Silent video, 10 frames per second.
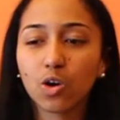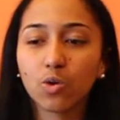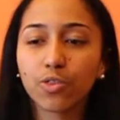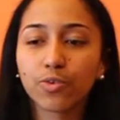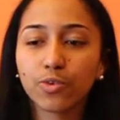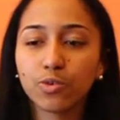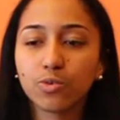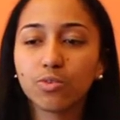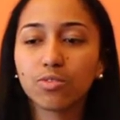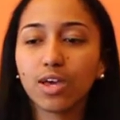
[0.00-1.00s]
go
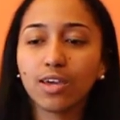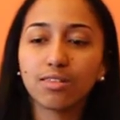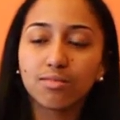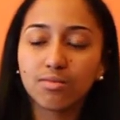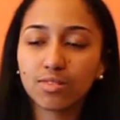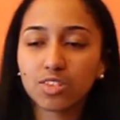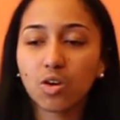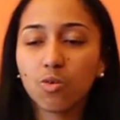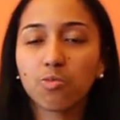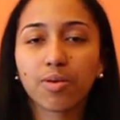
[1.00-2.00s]
through like this
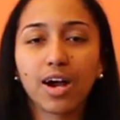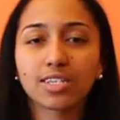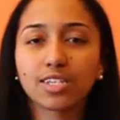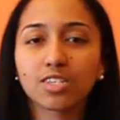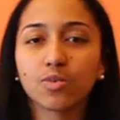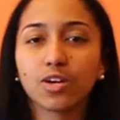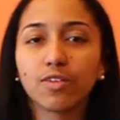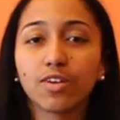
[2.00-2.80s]
whole process or whatever.